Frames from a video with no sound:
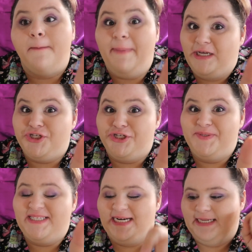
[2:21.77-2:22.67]
Make sure you
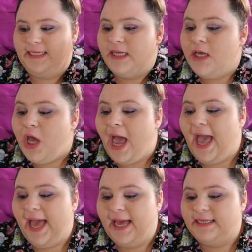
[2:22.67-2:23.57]
study.
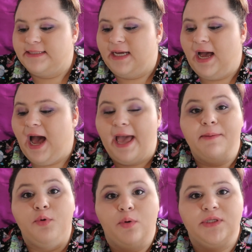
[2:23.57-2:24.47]
And I
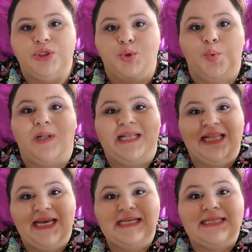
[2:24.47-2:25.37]
am going to
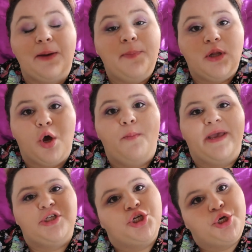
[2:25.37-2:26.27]
link down below.
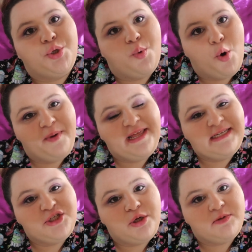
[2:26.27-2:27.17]
Make sure you open
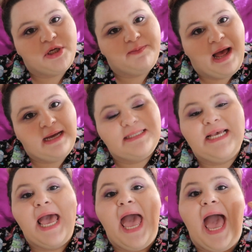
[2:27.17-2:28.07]
that description
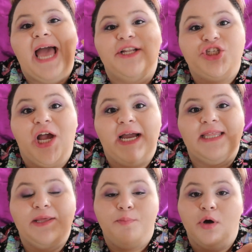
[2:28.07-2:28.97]
box and check
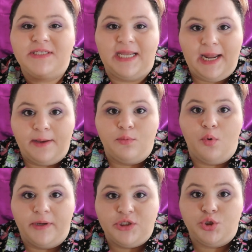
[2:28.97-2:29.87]
the books that I am
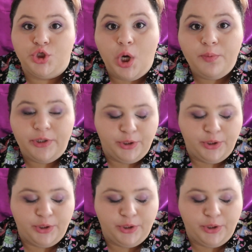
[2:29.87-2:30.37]
going to show